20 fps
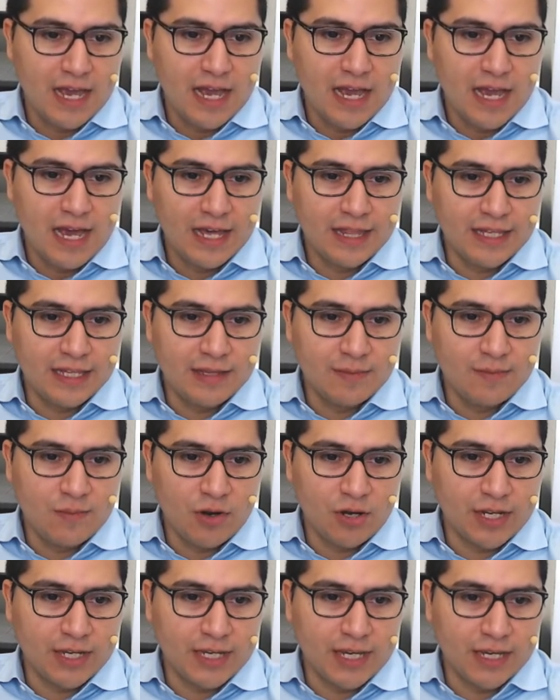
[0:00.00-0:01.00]
I think the
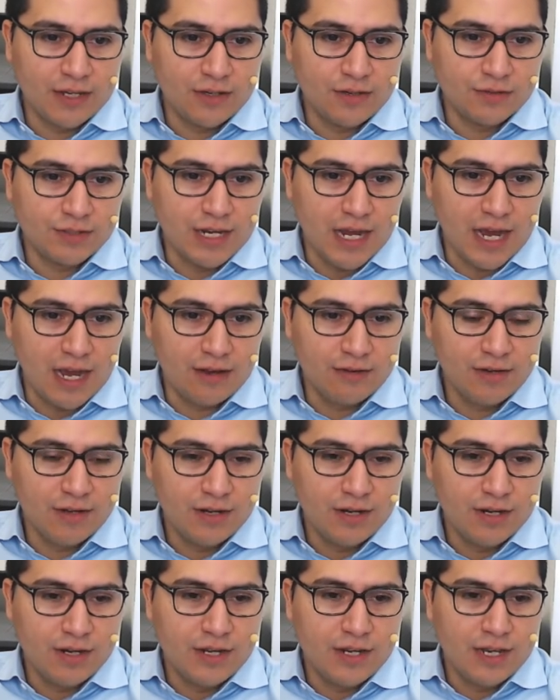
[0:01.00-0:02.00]
market can go down,
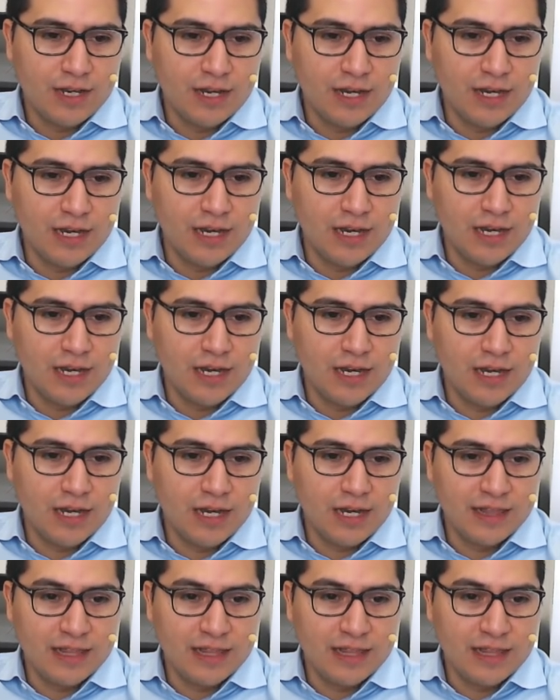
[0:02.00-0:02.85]
and